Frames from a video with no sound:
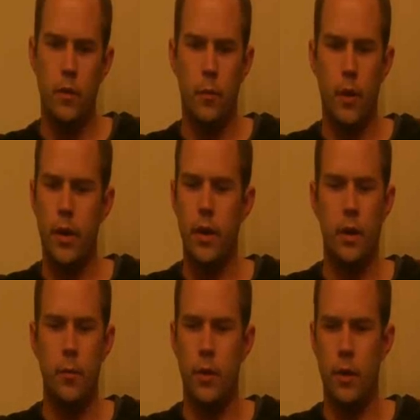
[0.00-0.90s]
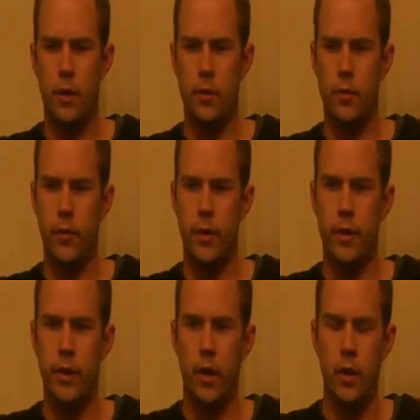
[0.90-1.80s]
The marketing community is a
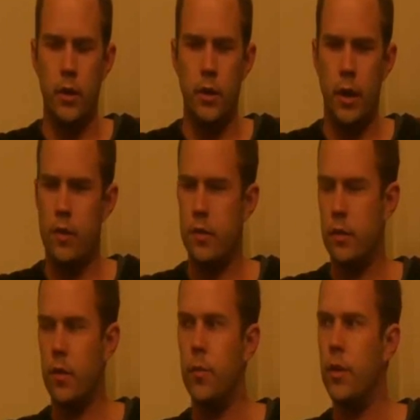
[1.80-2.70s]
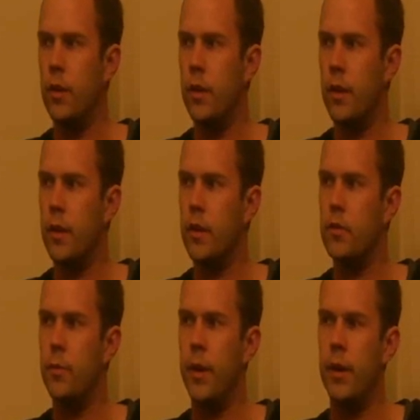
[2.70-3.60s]
very young, nascent community that can
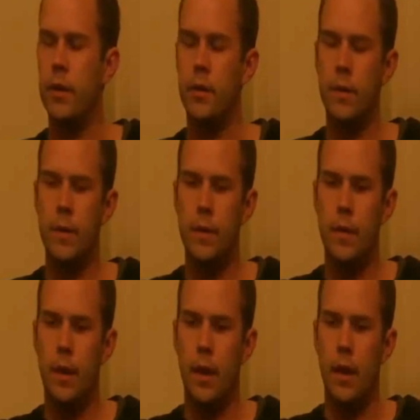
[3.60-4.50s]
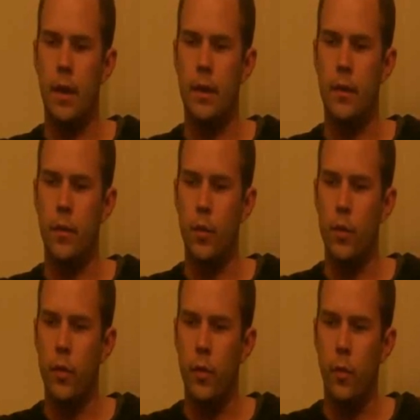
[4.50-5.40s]
expand. And
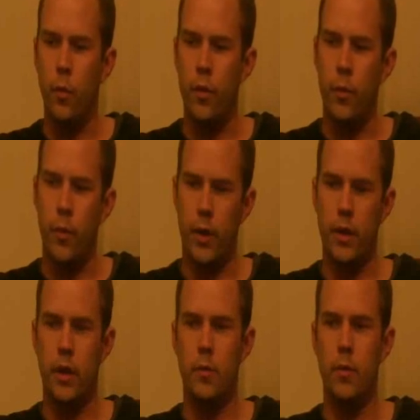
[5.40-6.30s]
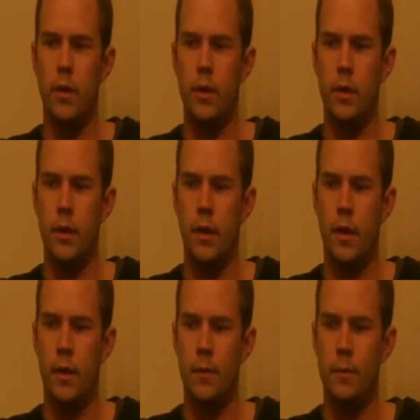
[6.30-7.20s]
when the marketing community
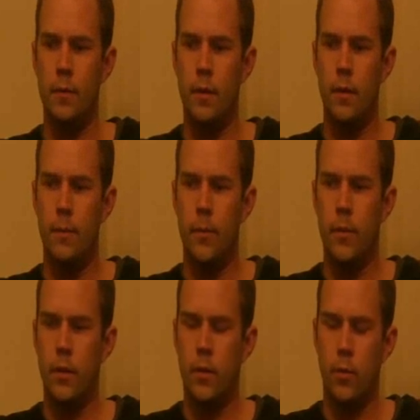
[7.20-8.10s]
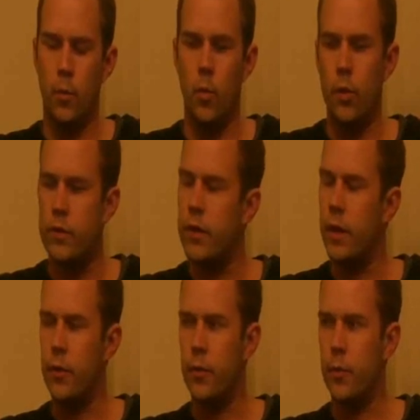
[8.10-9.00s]
works
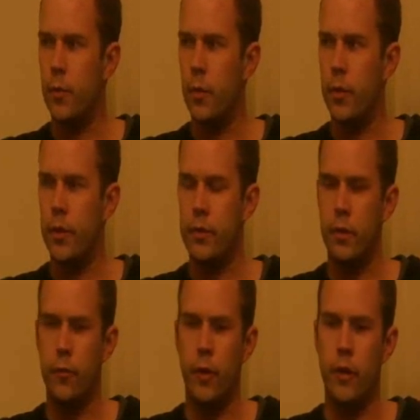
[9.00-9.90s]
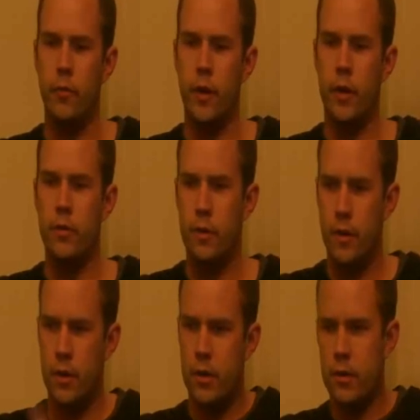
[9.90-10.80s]
together to promote things like Firefox,
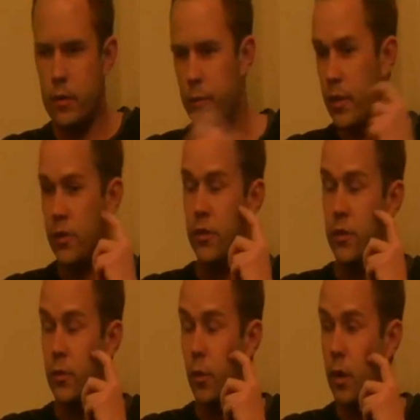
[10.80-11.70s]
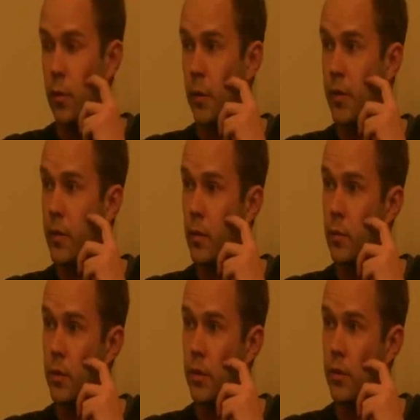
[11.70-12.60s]
some of the issues you brought up I think
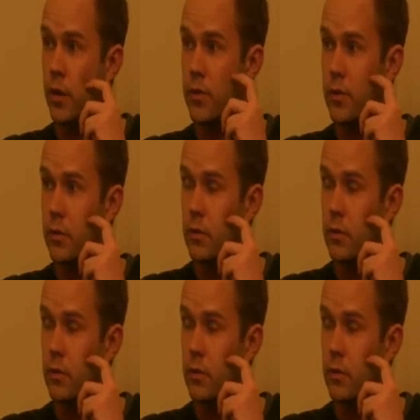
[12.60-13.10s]
would be addressed.